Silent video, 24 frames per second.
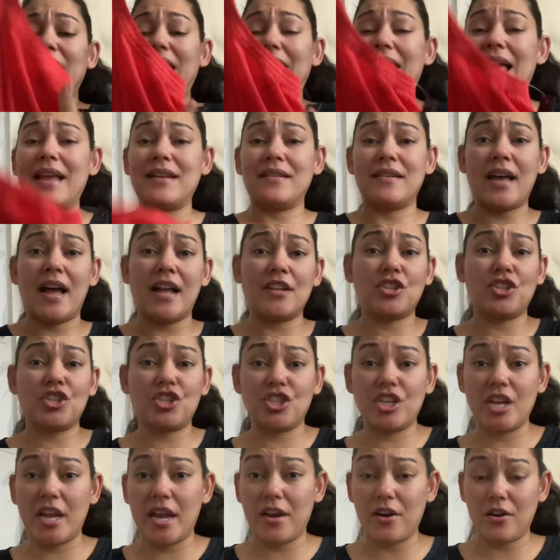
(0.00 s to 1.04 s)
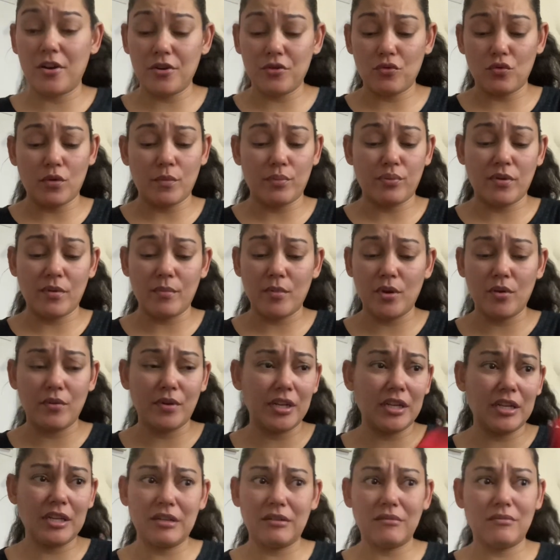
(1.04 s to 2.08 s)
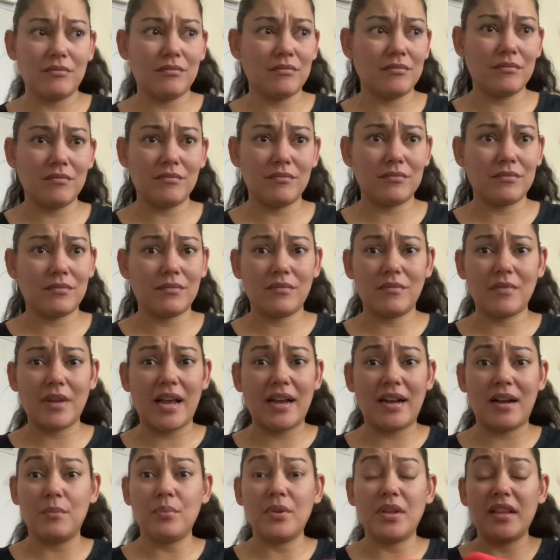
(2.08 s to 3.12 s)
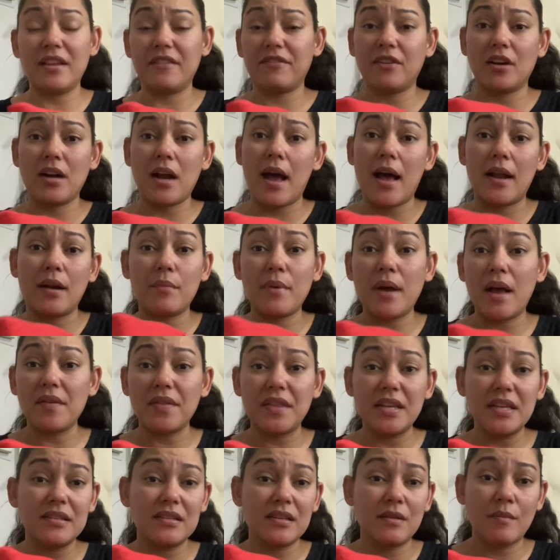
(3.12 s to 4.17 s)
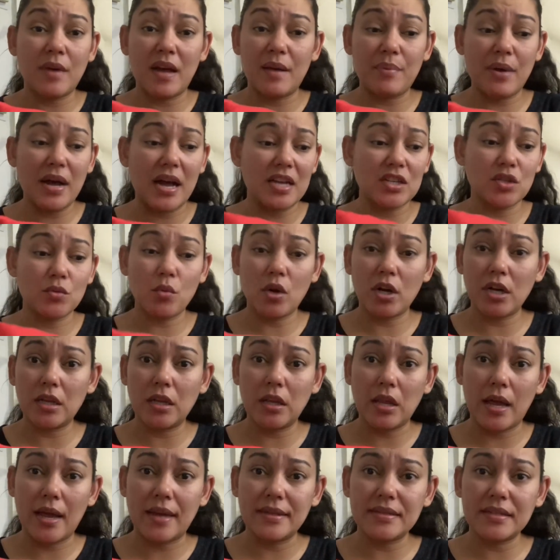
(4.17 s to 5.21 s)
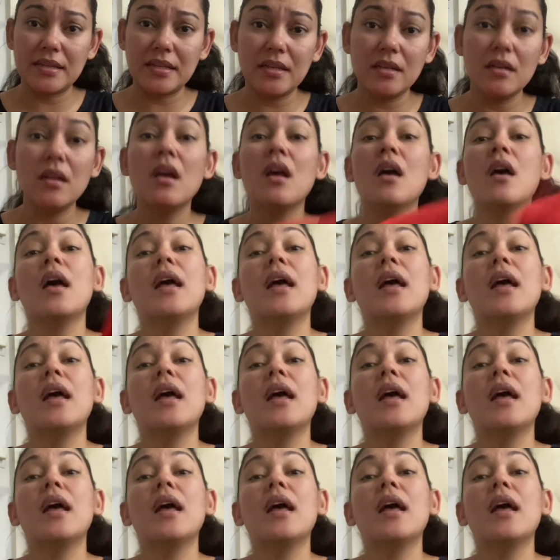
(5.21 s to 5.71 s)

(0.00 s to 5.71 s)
I had not shared or promoted I completely forgot about this in my Poshmark closet.